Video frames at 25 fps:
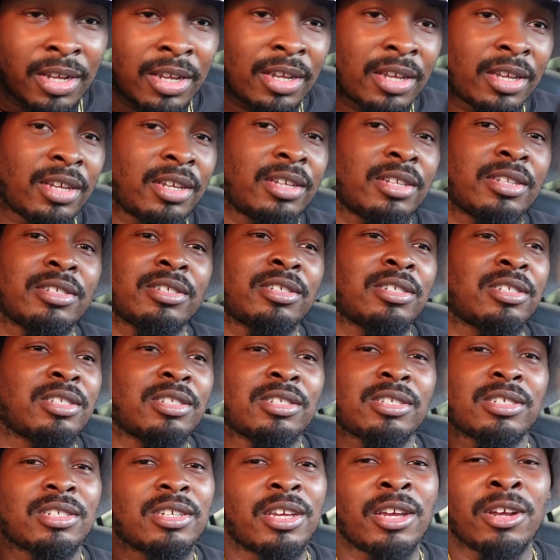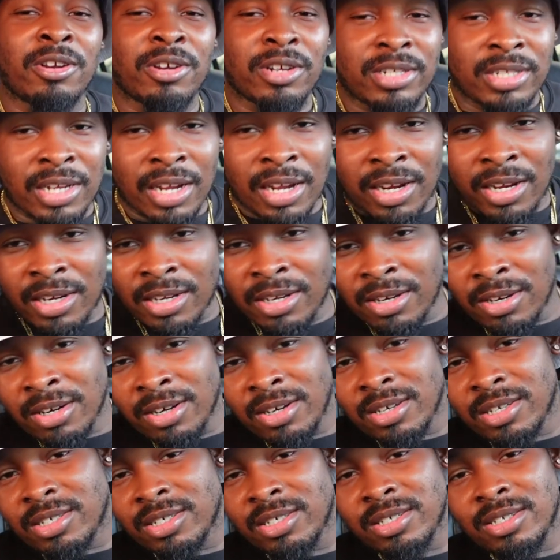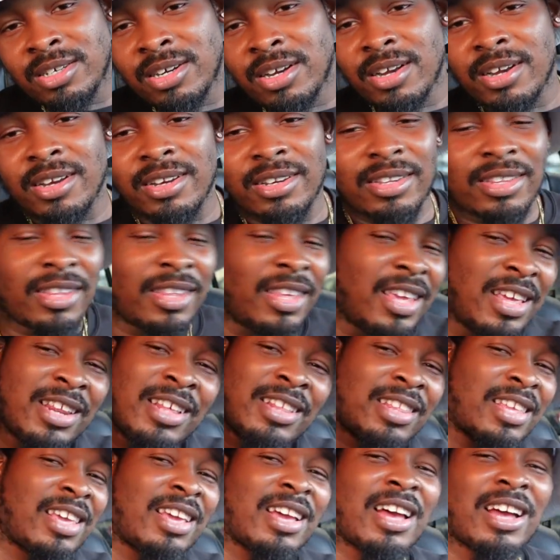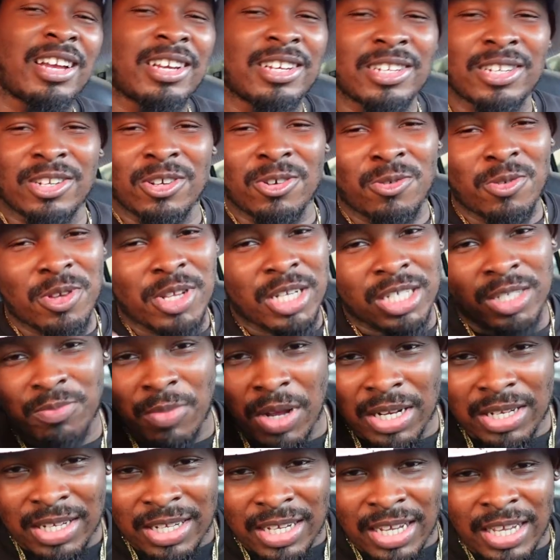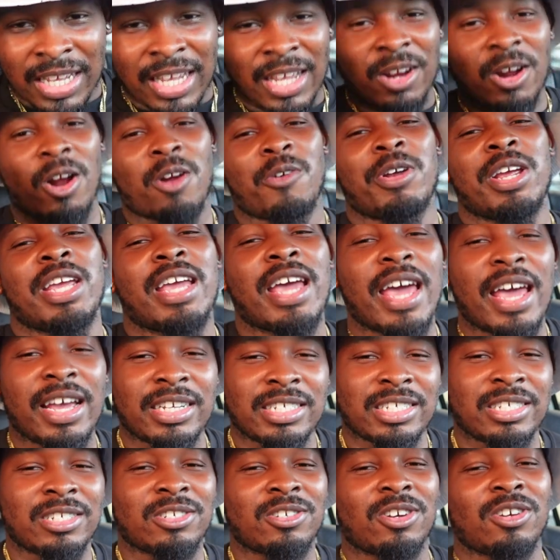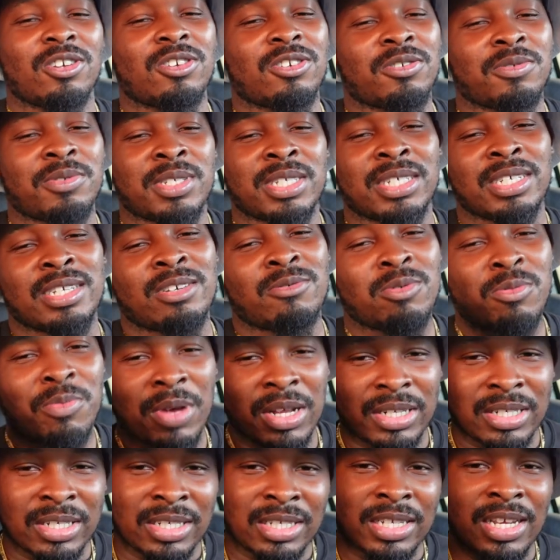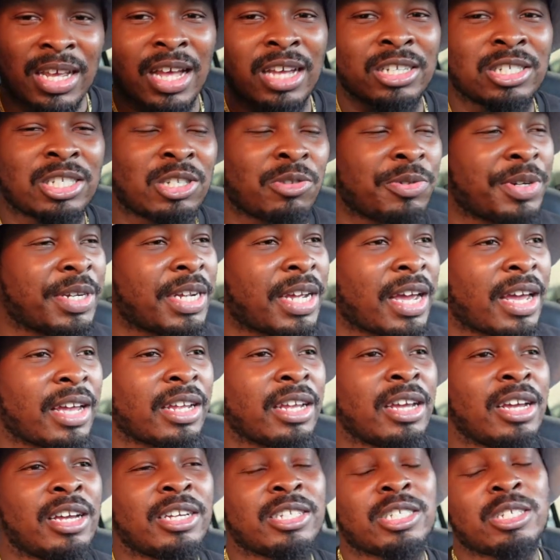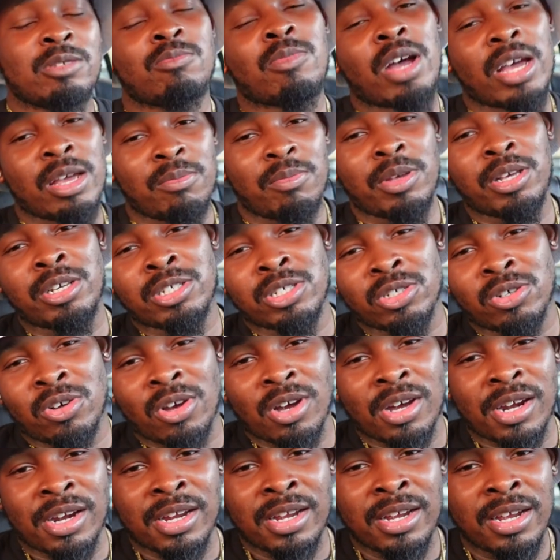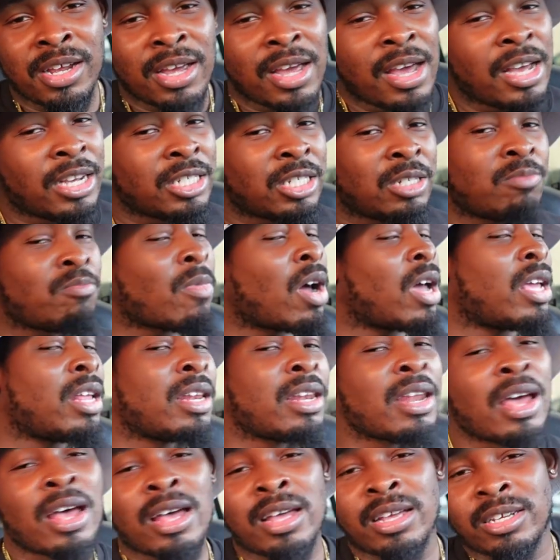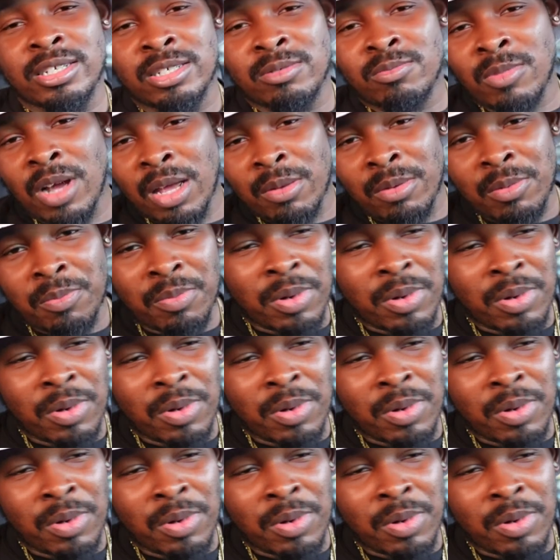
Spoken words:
and just irritating her and anything I can do. We just about to get her reaction, y'all, you know what I'm saying? We about to see how she react. She might be salty, she might not, she might be